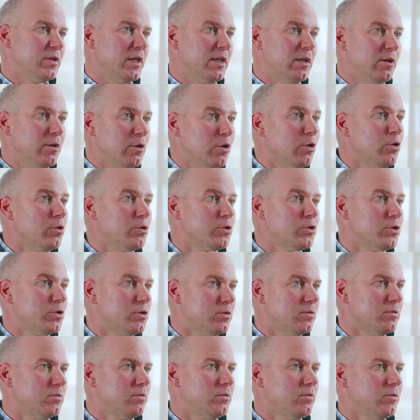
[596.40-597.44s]
they
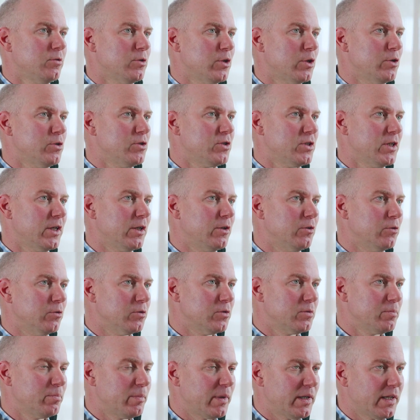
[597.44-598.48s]
lost those
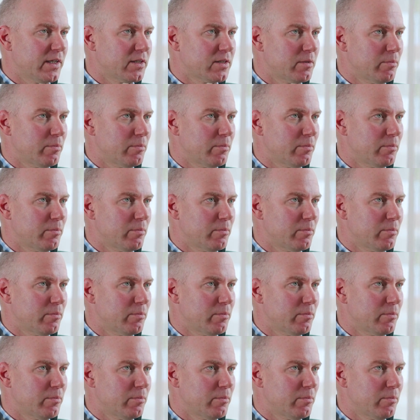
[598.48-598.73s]
signals. But as